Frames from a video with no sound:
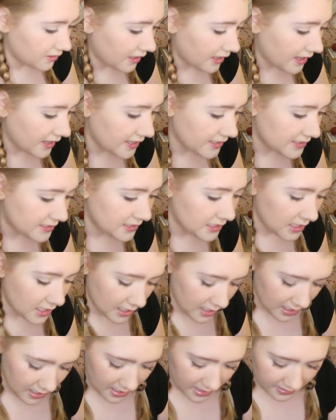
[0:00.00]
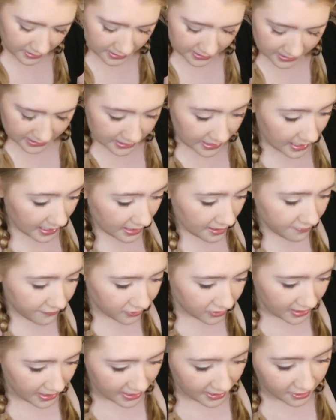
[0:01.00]
that. And then today
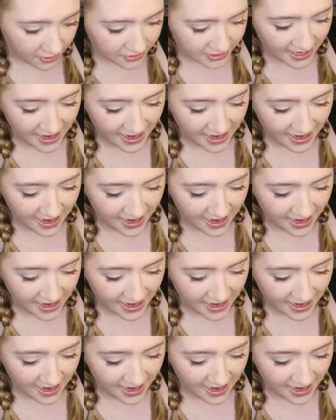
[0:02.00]
for the hair